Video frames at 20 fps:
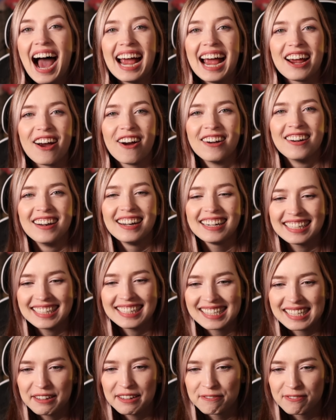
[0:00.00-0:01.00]
already
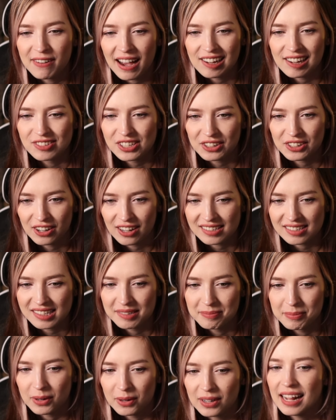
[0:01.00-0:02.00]
see 5s across the
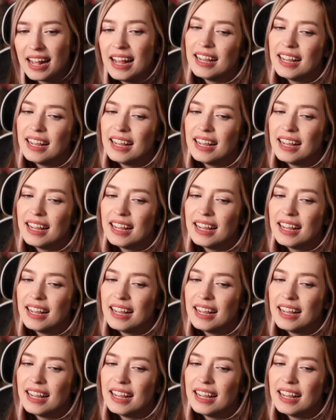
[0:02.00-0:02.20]
board.